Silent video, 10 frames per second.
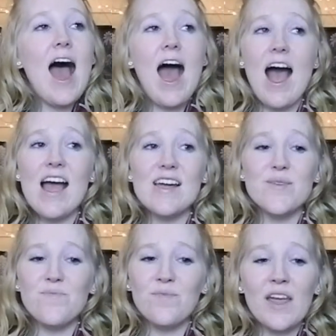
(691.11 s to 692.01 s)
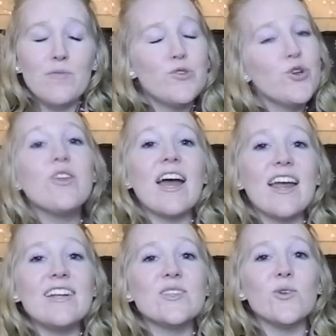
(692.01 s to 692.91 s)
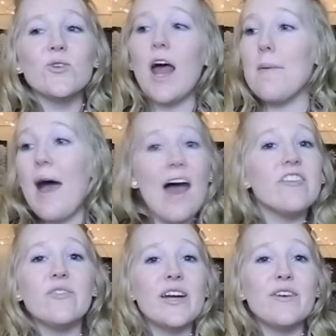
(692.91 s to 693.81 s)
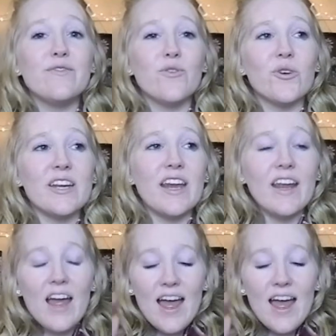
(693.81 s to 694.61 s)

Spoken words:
I am 2 decades old. I'm halfway to 40.